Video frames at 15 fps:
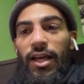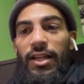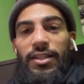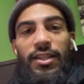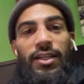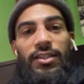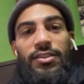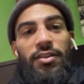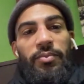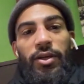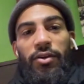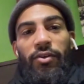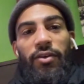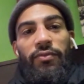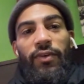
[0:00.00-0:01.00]
I think it's going to be
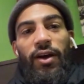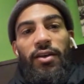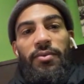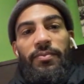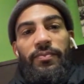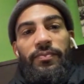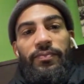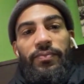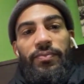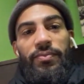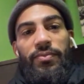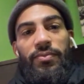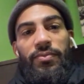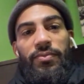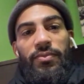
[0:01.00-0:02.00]
a great fight.
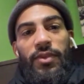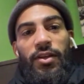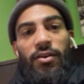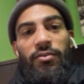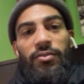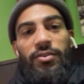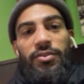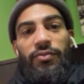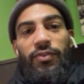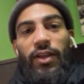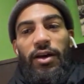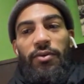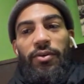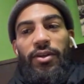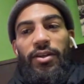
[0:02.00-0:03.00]
Awesome. You know,
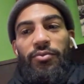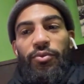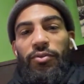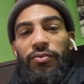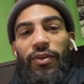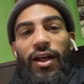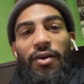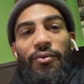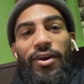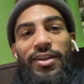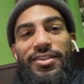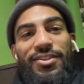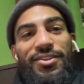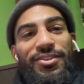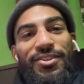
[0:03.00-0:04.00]
we're
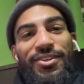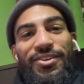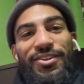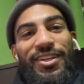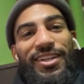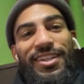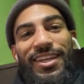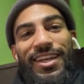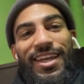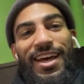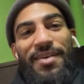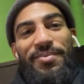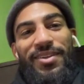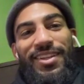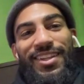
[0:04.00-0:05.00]
flyweight, so, you know, anything can
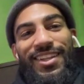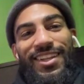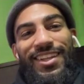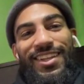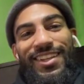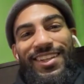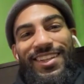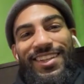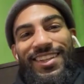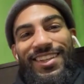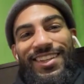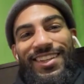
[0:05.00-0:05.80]
happen. Yeah,